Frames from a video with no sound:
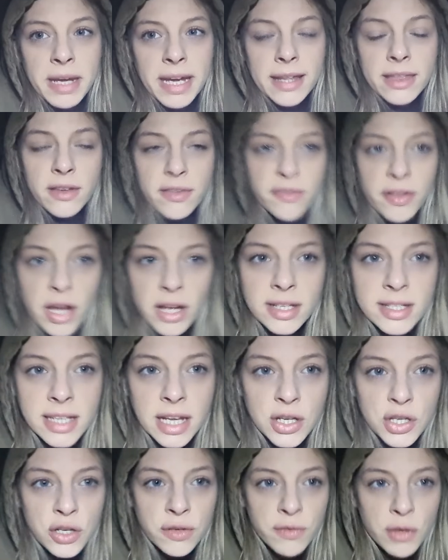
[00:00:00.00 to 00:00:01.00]
being the first
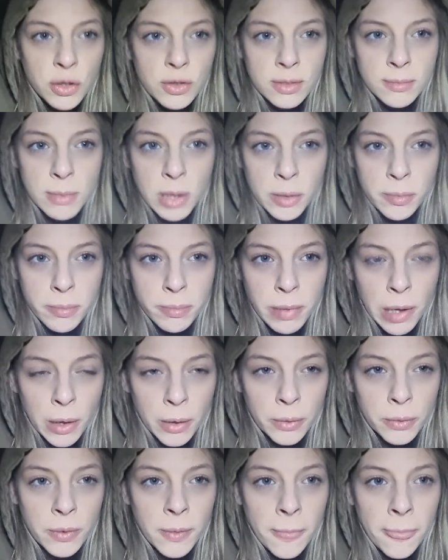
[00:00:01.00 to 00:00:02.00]
session of using my
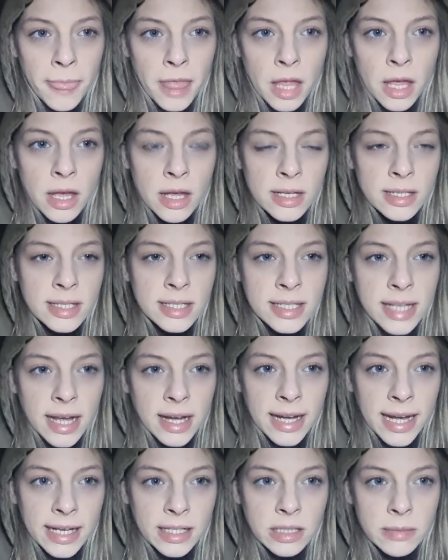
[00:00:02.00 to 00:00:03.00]
boat, to say
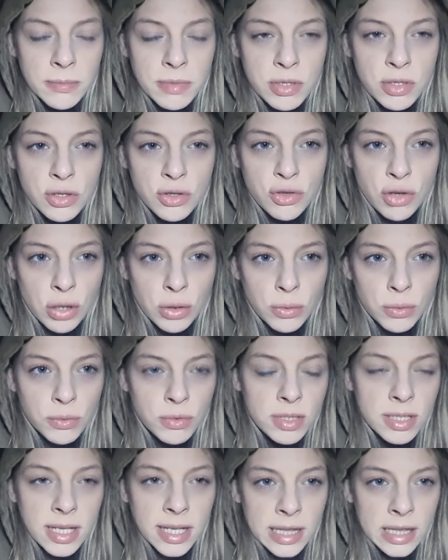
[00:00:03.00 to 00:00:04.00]
I had some
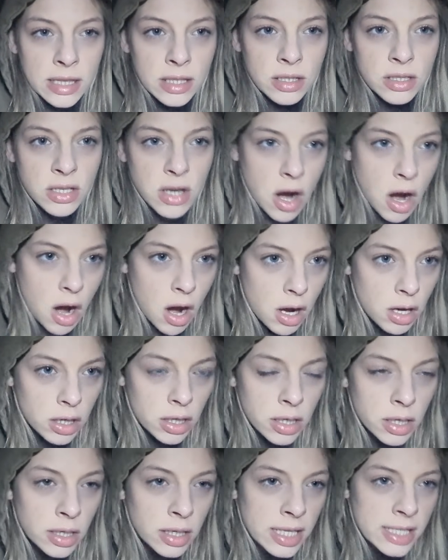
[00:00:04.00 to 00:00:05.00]
struggles in the
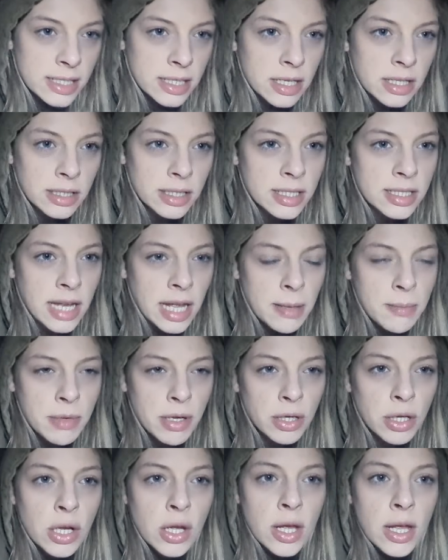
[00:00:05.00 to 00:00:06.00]
dark is an
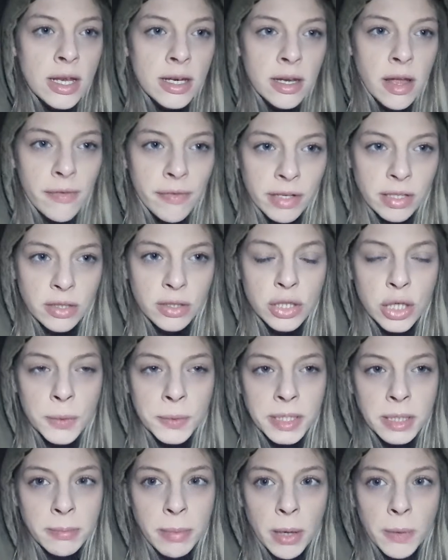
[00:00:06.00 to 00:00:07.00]
understatement. Nothing to do
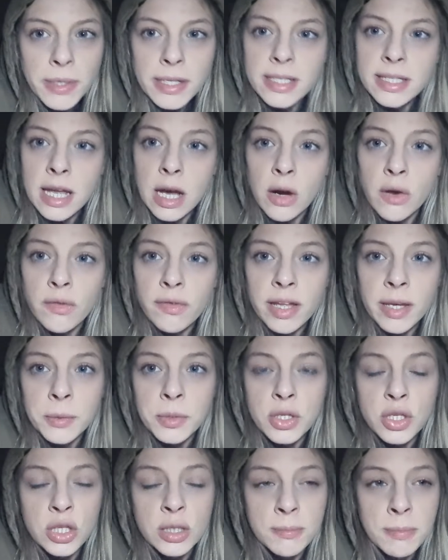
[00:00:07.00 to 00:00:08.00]
with the boat itself, it
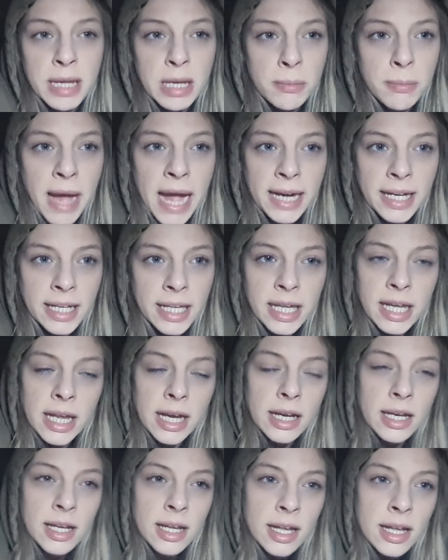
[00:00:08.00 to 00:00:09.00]
was just me
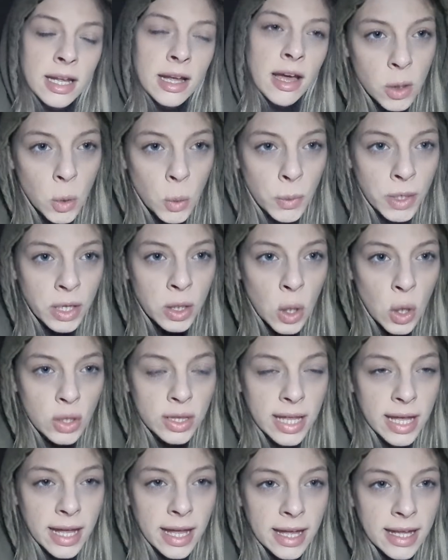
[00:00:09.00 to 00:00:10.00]
panicking. We got
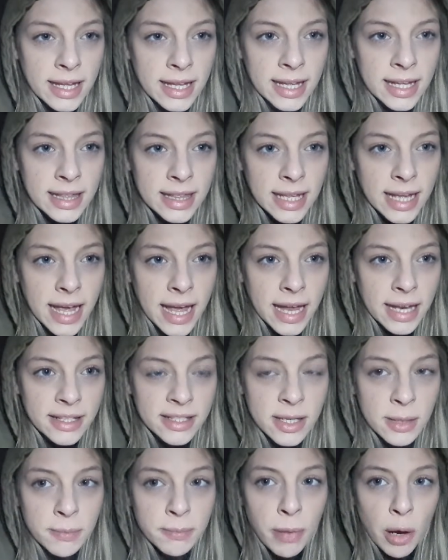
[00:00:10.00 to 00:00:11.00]
there in the
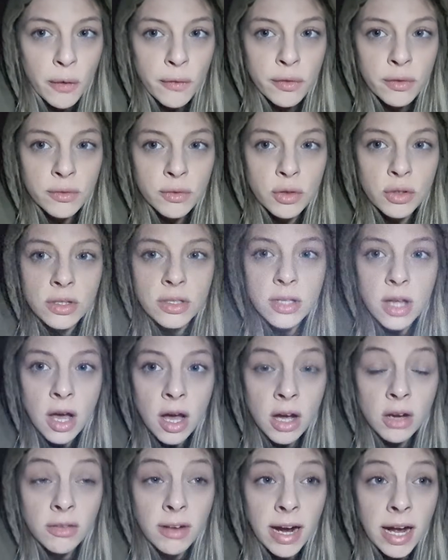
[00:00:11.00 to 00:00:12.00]
end, both the rods
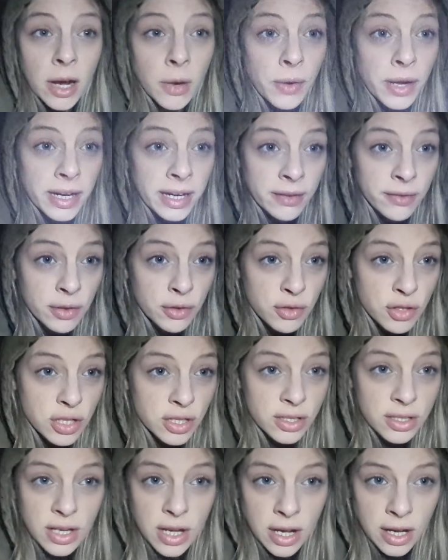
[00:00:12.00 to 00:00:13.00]
are out, and if you
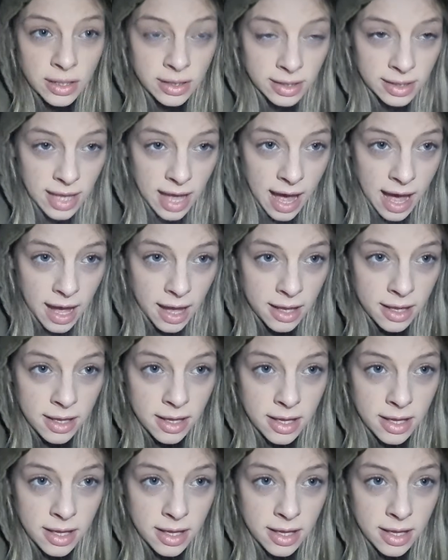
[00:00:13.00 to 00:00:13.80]
just heard that,